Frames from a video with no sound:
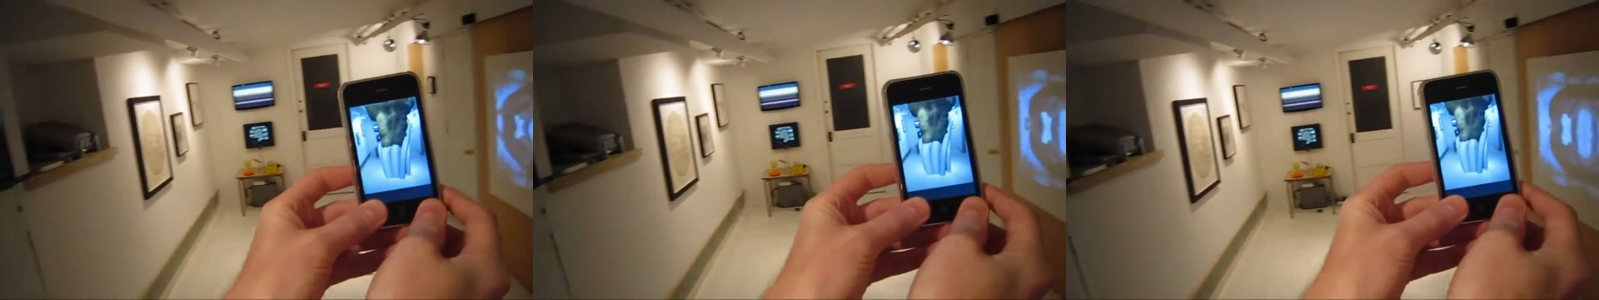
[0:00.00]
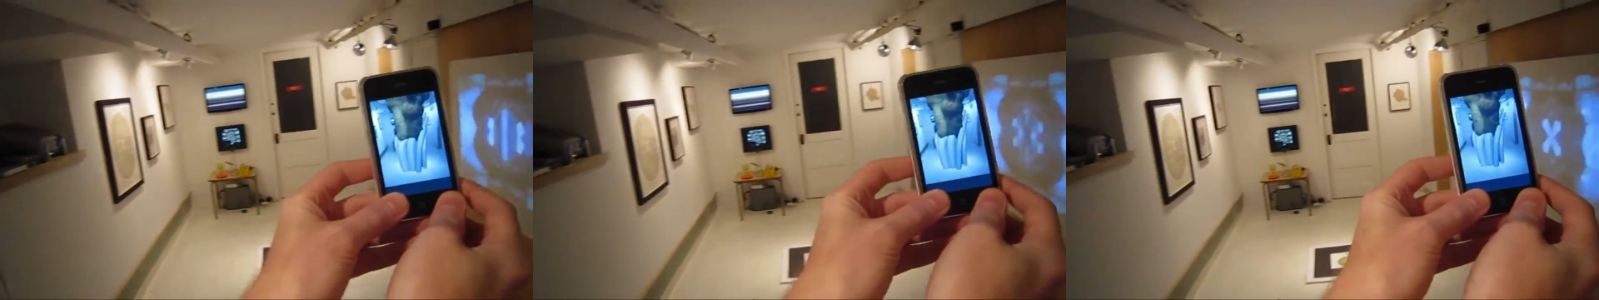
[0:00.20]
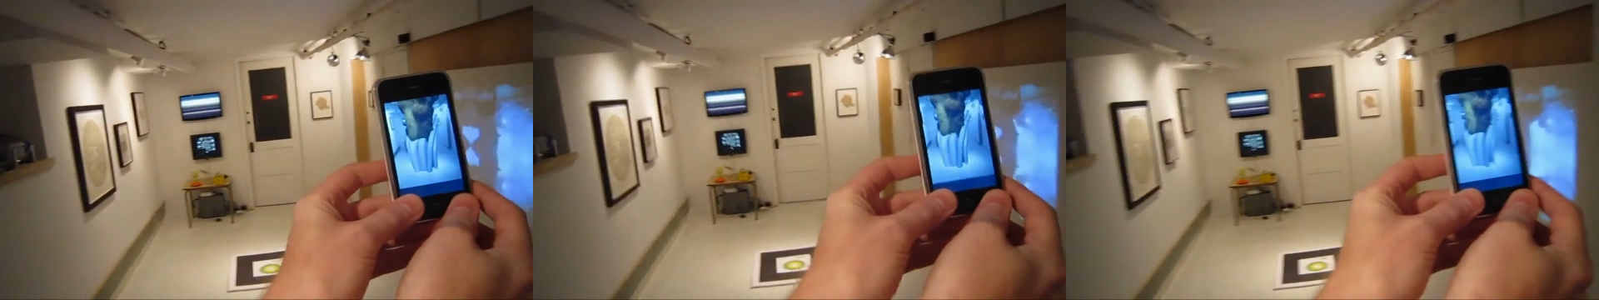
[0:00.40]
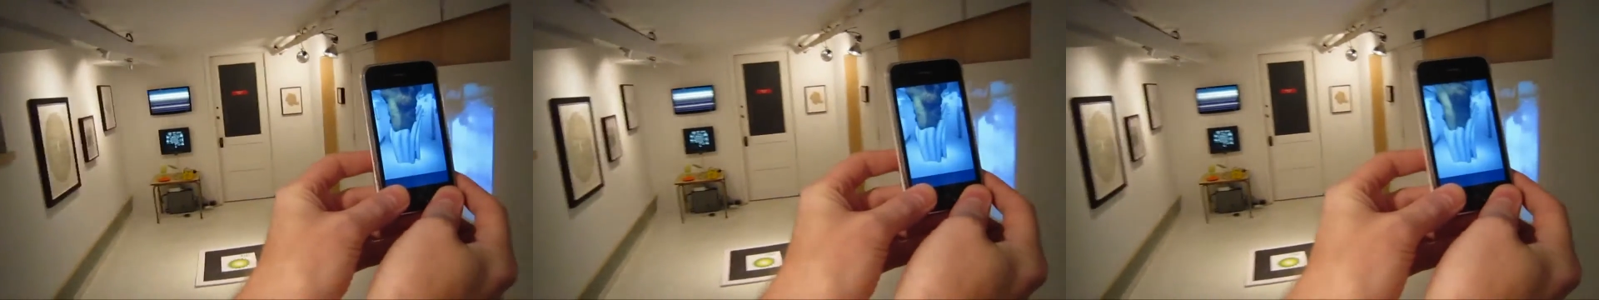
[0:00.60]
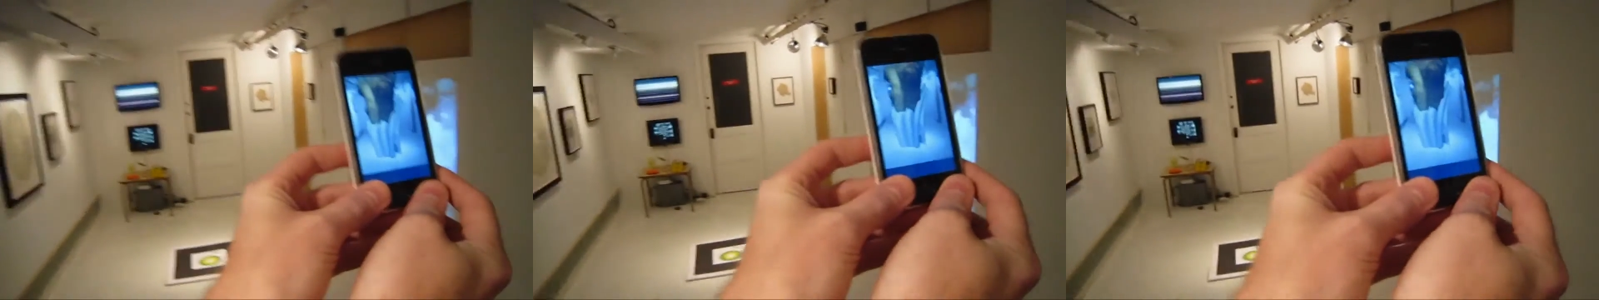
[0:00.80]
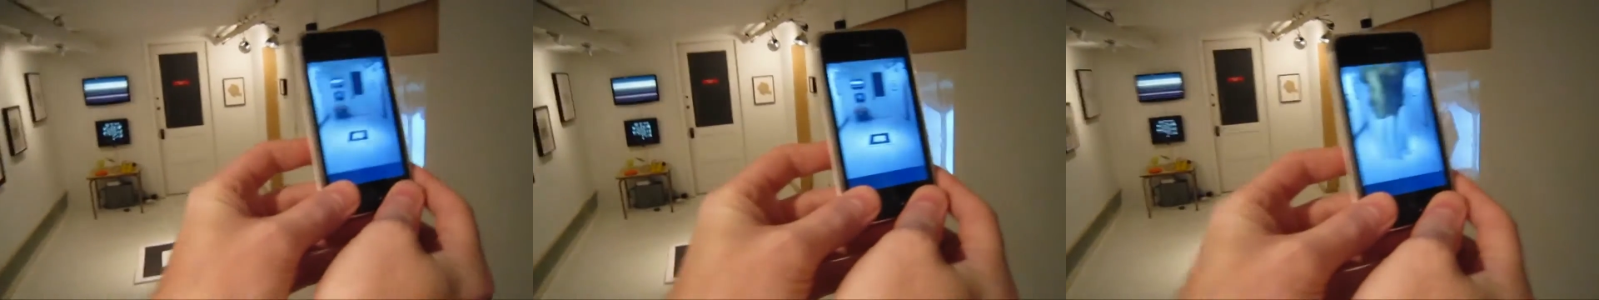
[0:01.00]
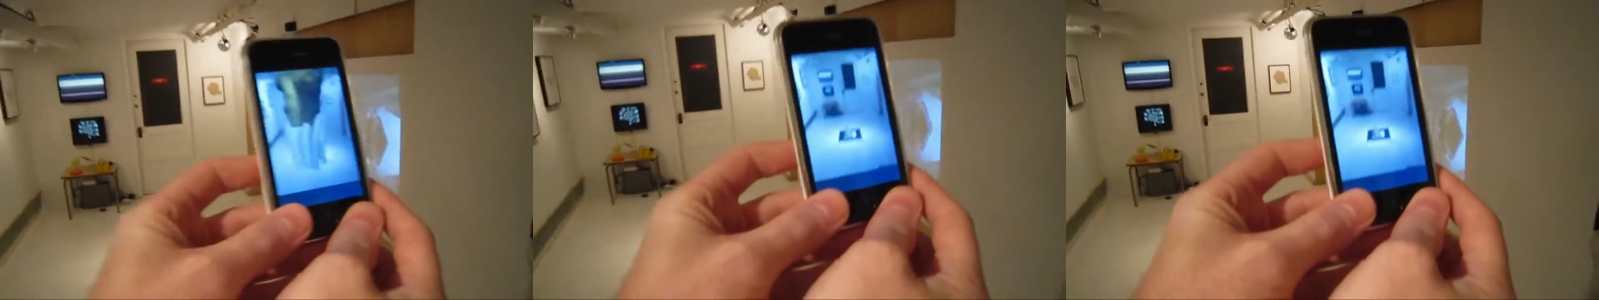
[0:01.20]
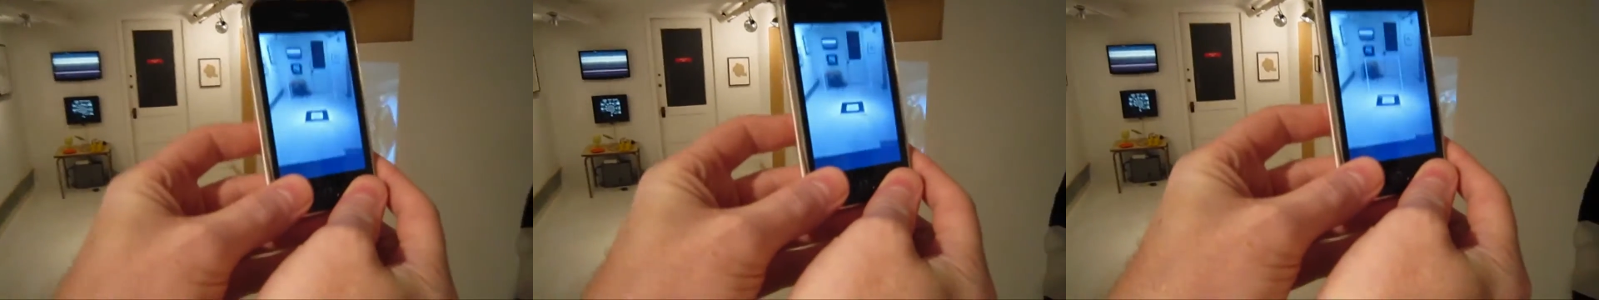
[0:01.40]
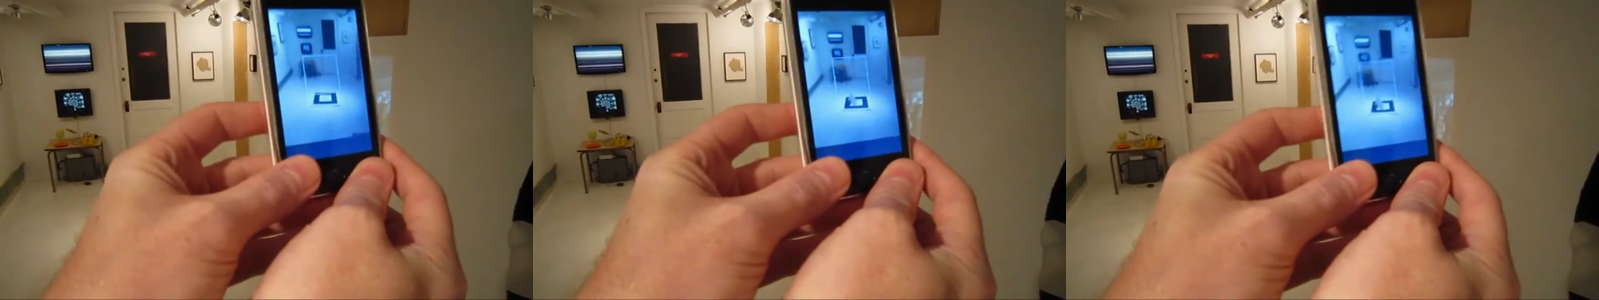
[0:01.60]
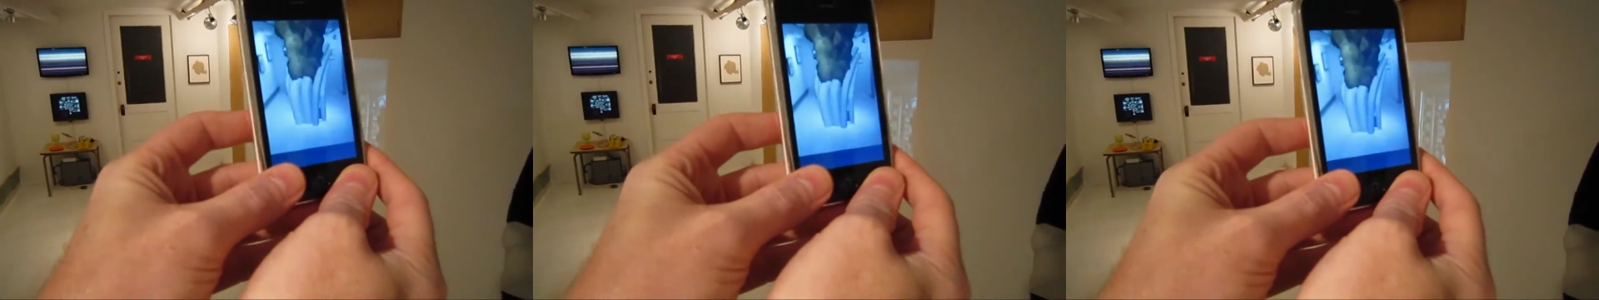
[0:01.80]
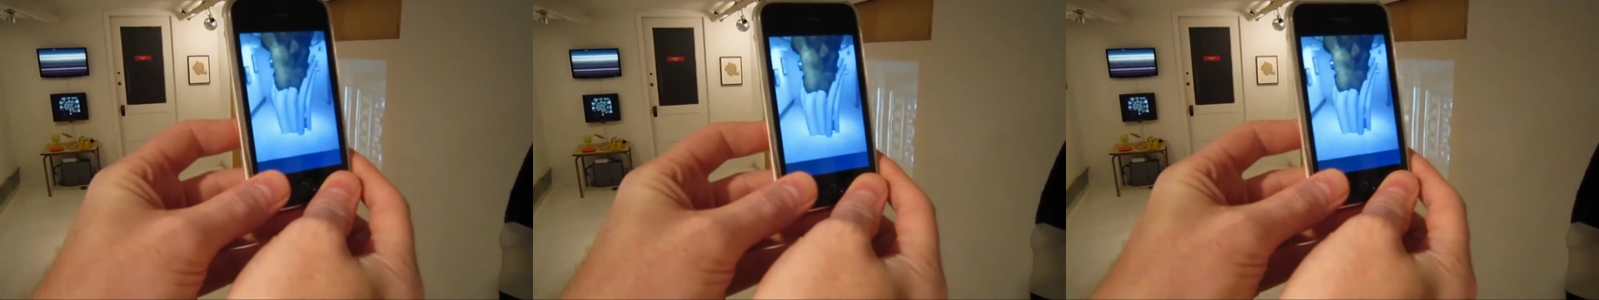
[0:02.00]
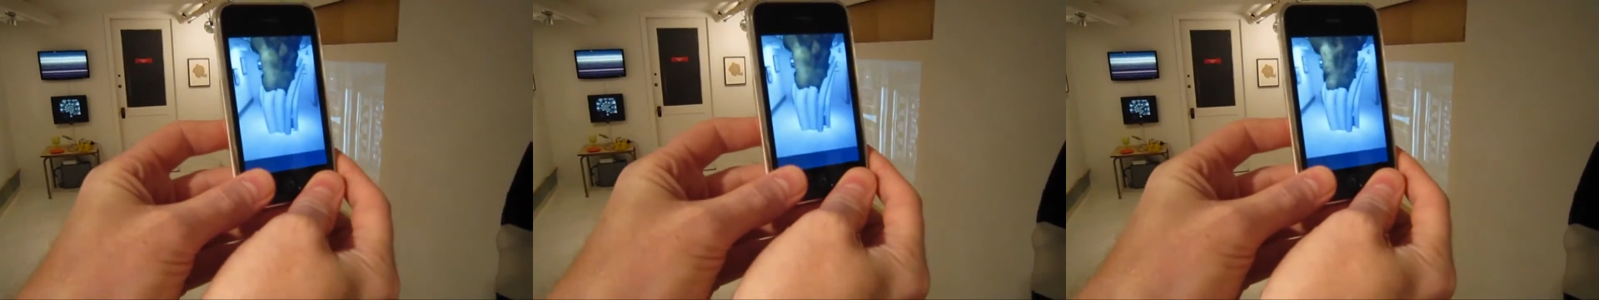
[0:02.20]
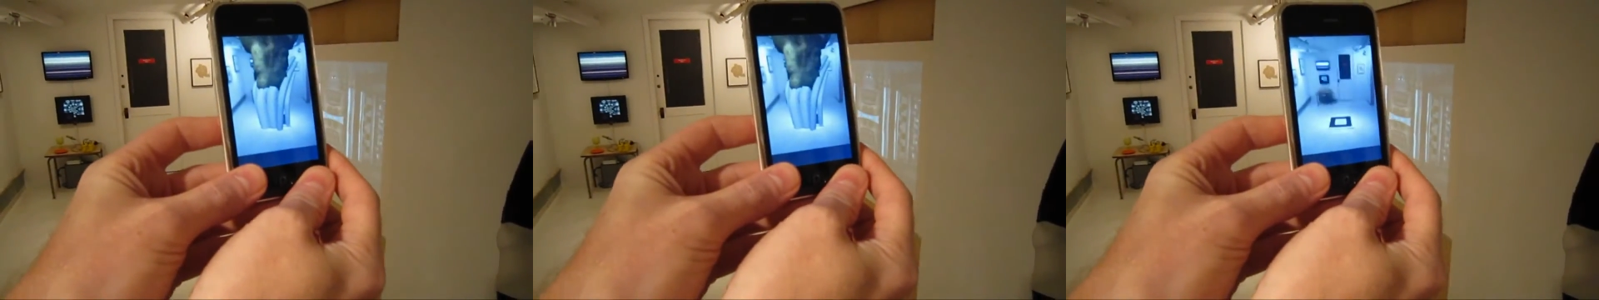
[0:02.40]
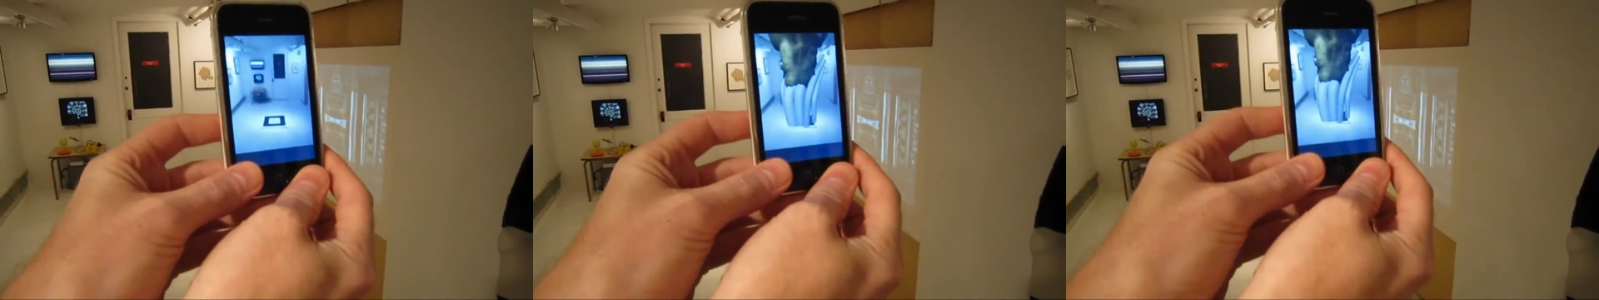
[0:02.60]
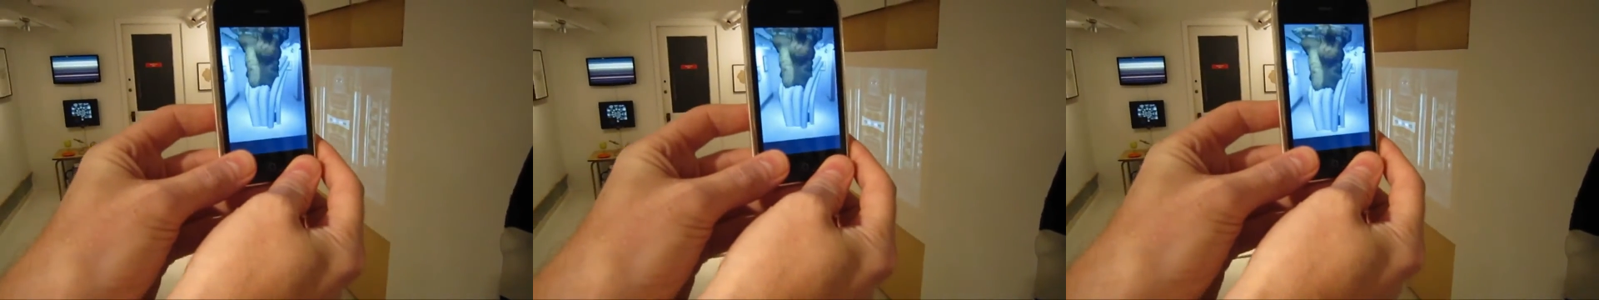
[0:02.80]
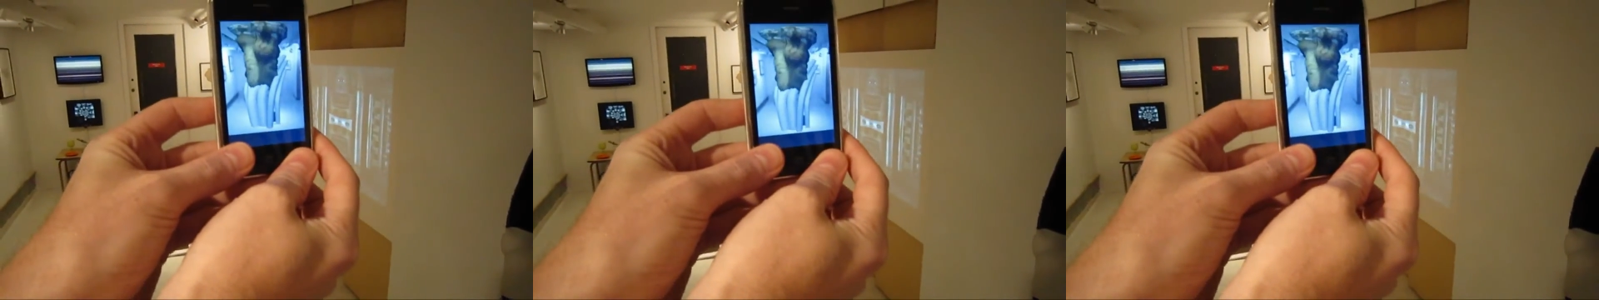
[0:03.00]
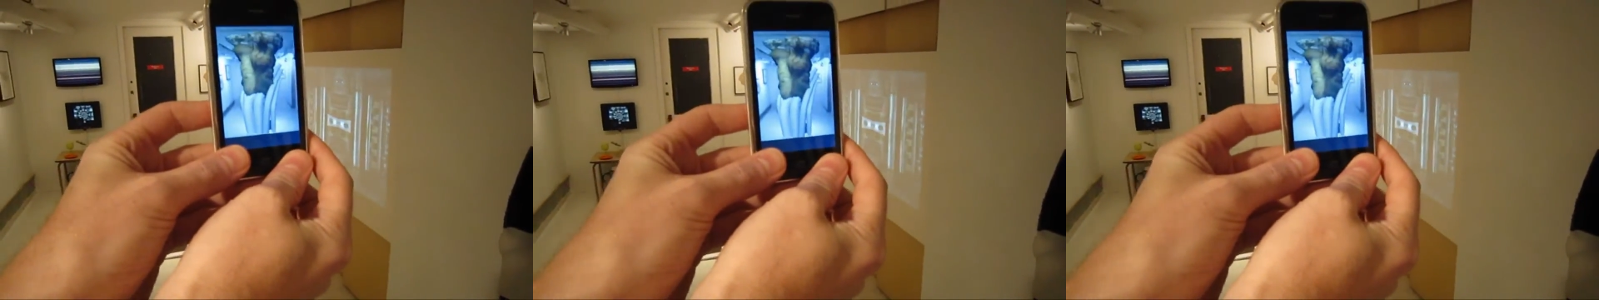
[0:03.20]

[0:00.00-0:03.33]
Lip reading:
(no speaker visible)